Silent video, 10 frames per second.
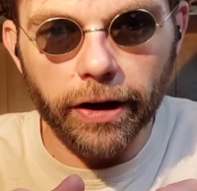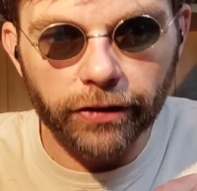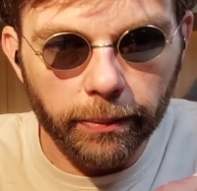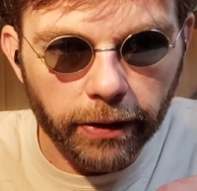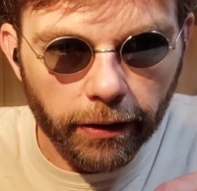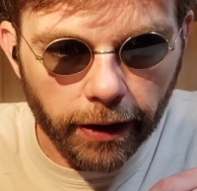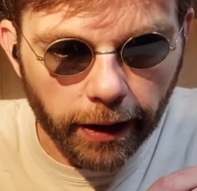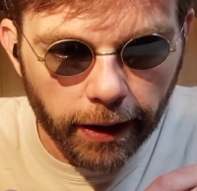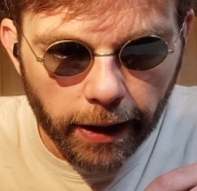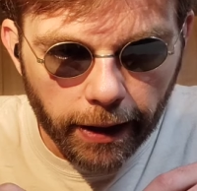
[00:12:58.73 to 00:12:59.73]
tricep area.
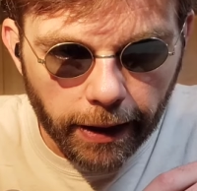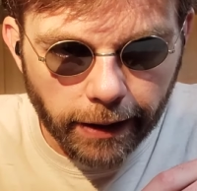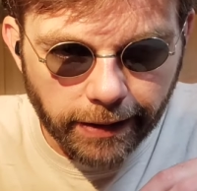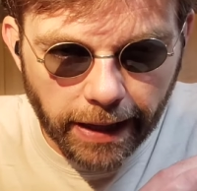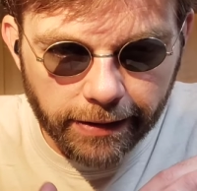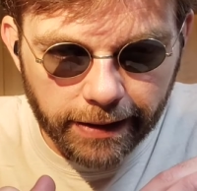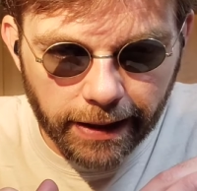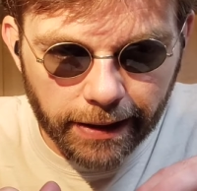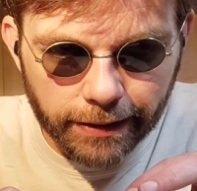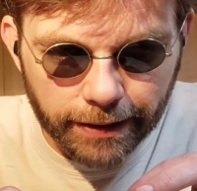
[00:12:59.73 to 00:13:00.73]
That's the
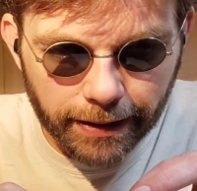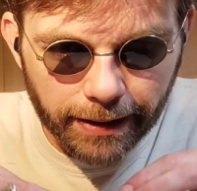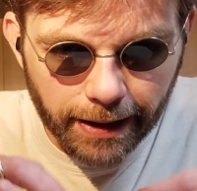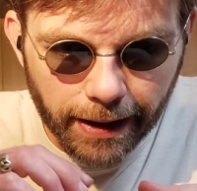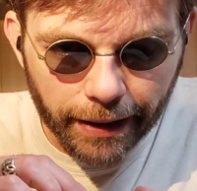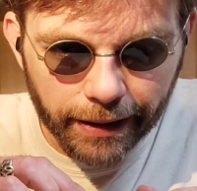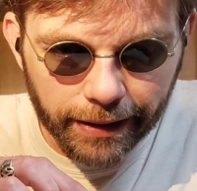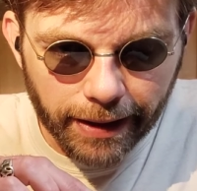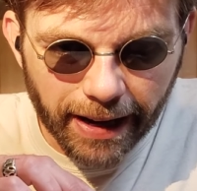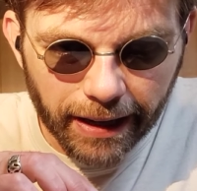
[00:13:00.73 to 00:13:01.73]
engine.
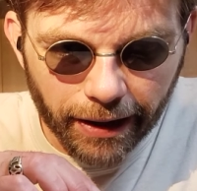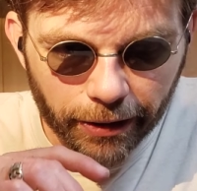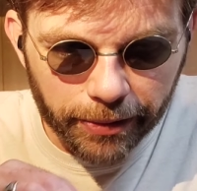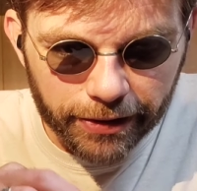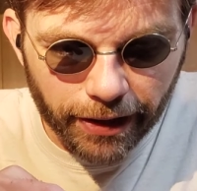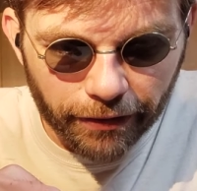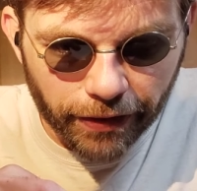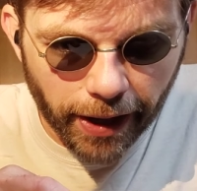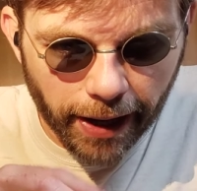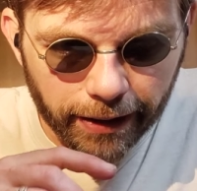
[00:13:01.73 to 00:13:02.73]
And I always love
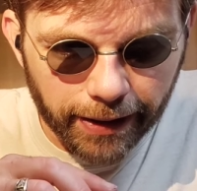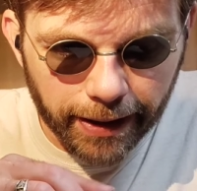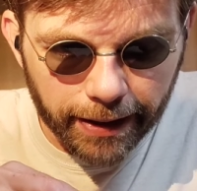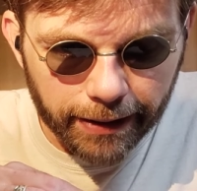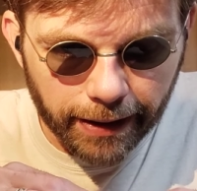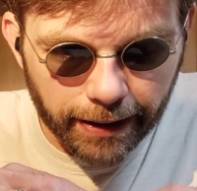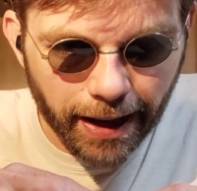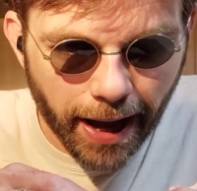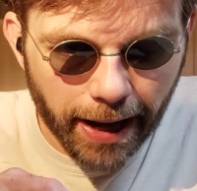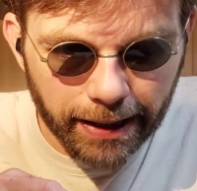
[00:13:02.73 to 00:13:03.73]
that it
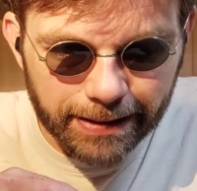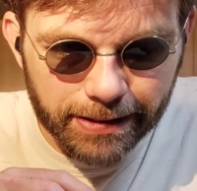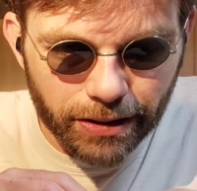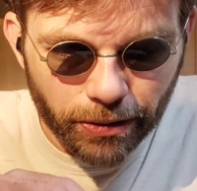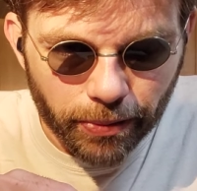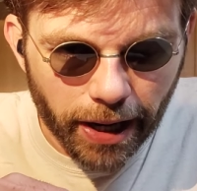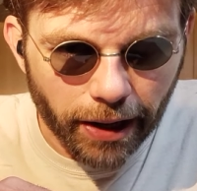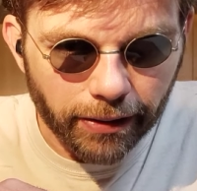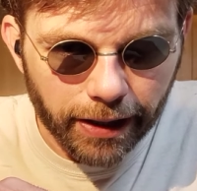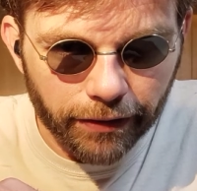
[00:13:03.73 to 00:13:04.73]
hides so
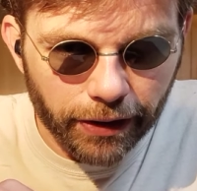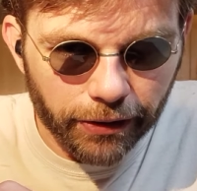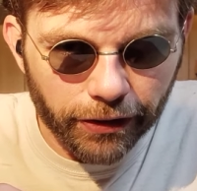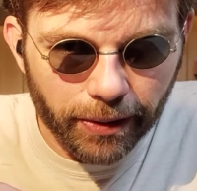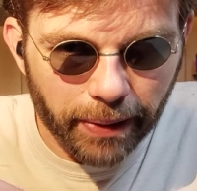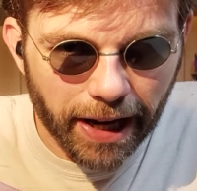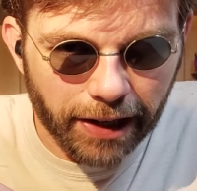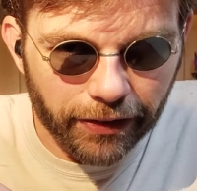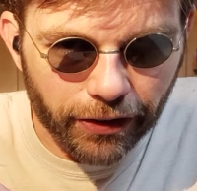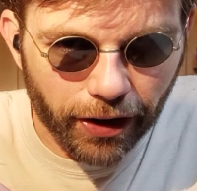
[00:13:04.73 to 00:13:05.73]
well, even though it's on the back
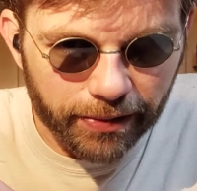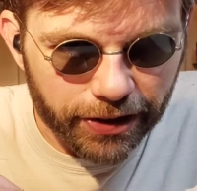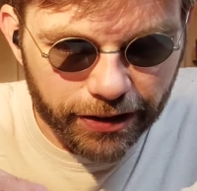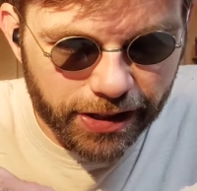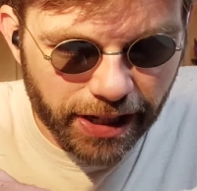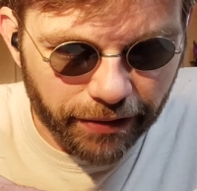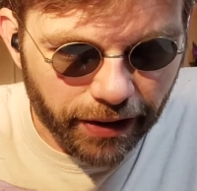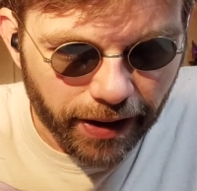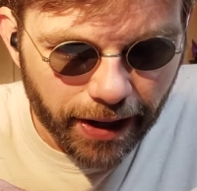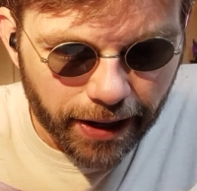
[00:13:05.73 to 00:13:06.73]
arms. You just
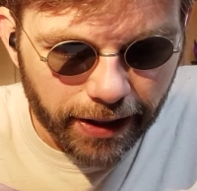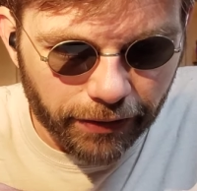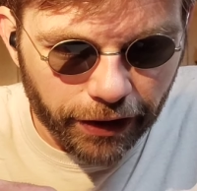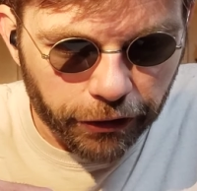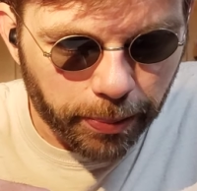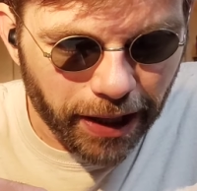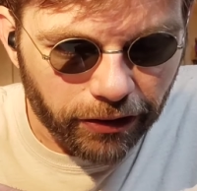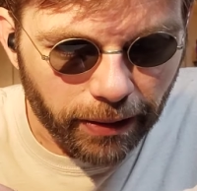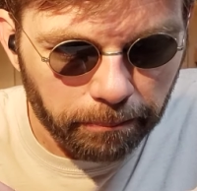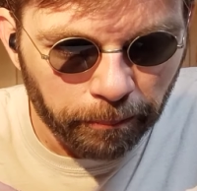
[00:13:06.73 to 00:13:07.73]
never expect
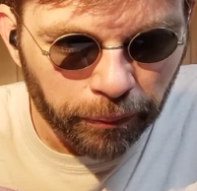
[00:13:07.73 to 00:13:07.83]
it.